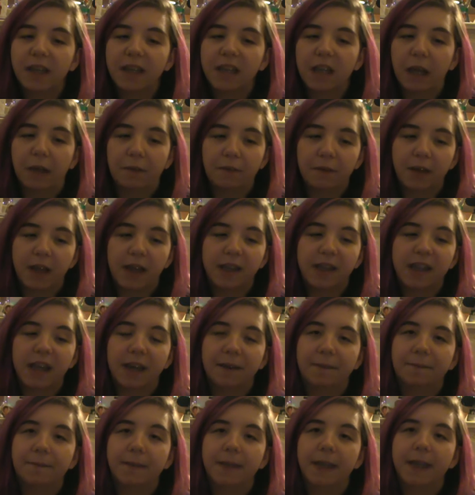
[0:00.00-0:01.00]
a
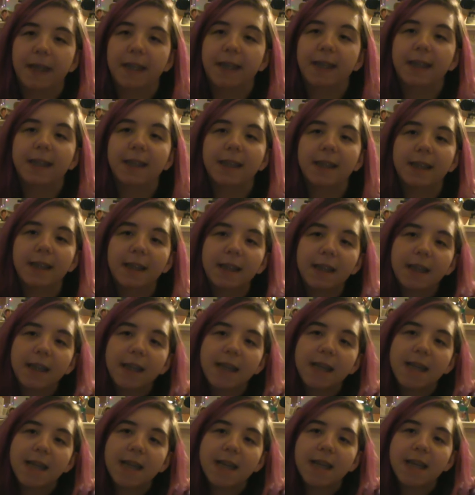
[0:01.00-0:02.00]
definite
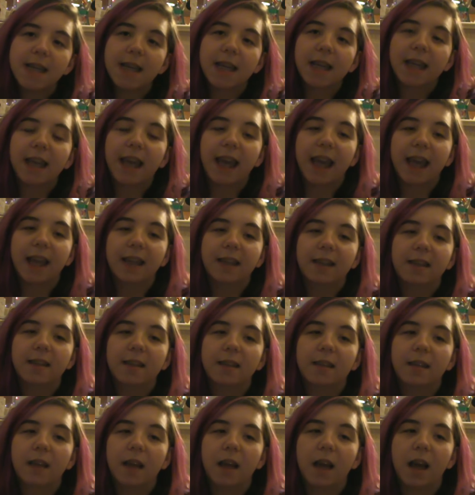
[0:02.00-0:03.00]

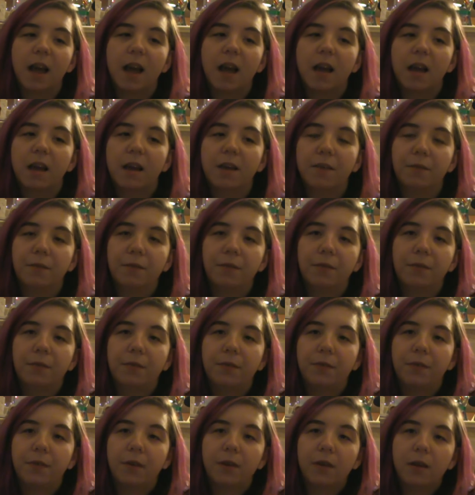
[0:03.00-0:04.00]
case
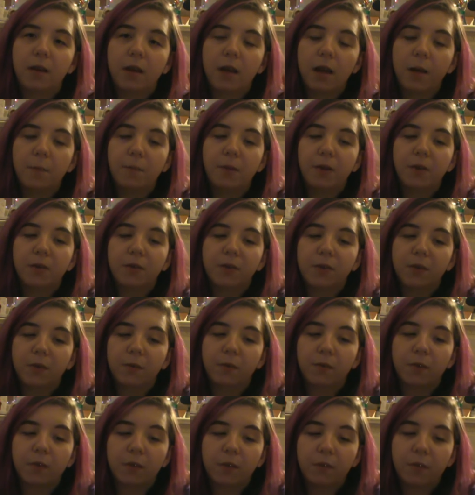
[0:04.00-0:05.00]
of abuse
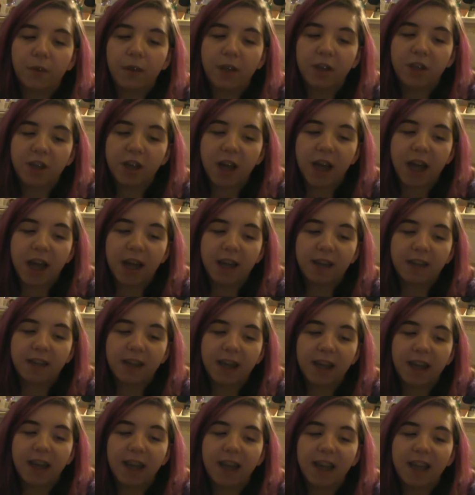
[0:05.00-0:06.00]
for the child,
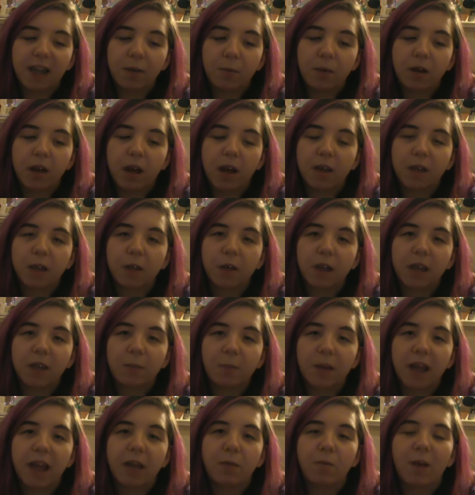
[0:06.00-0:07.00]
and that would also
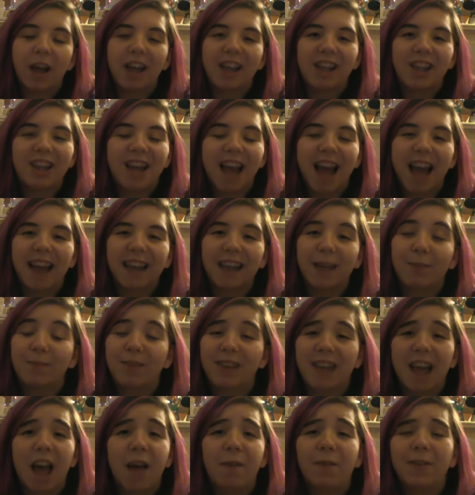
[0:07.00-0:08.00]
explain why Jack
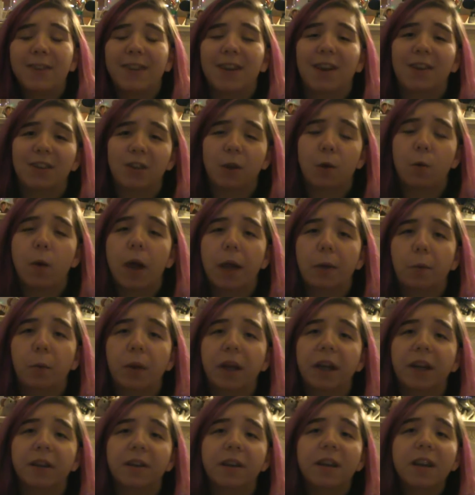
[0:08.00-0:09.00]
himself is also quite
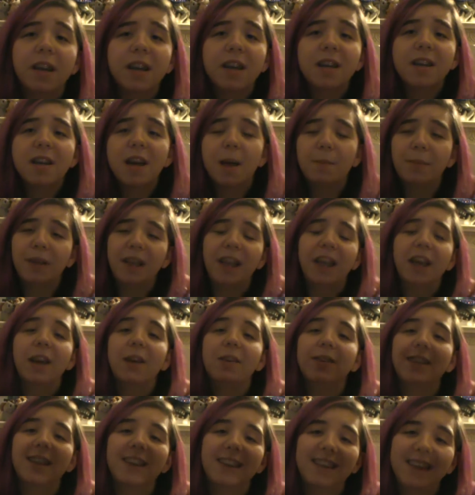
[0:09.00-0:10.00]
weird. I mean, he
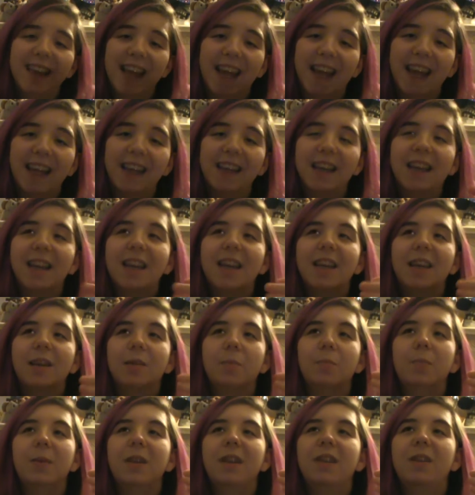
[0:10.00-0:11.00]
goes insane,
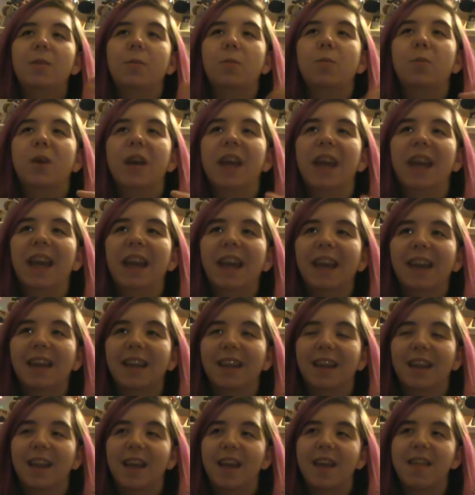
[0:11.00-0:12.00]
but the way
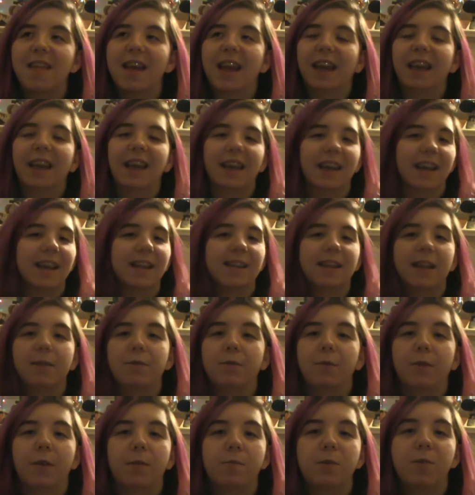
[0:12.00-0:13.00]
that he is,
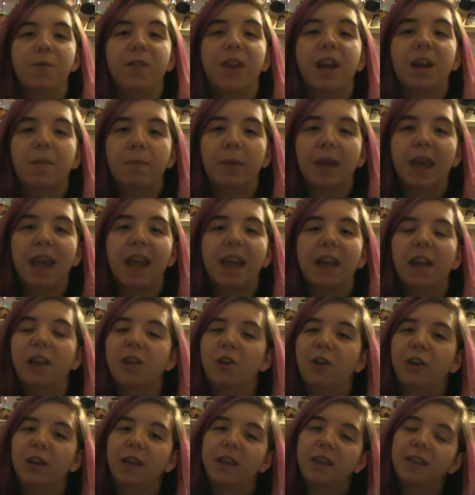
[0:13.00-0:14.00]
even from the very beginning,
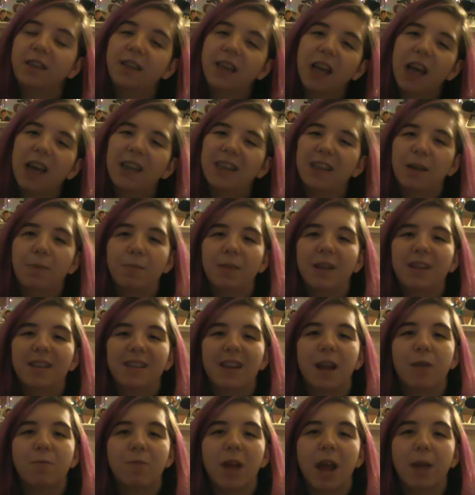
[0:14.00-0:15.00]
you can just tell something's
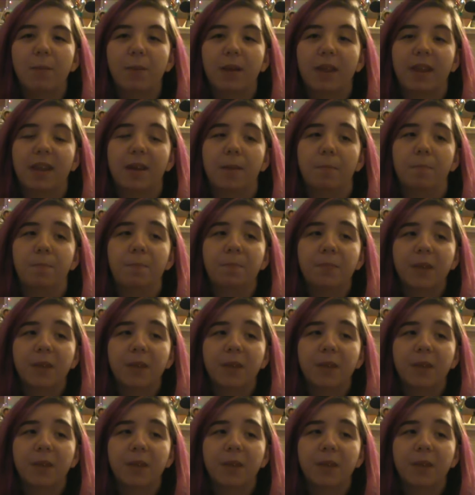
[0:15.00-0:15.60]
not right with him.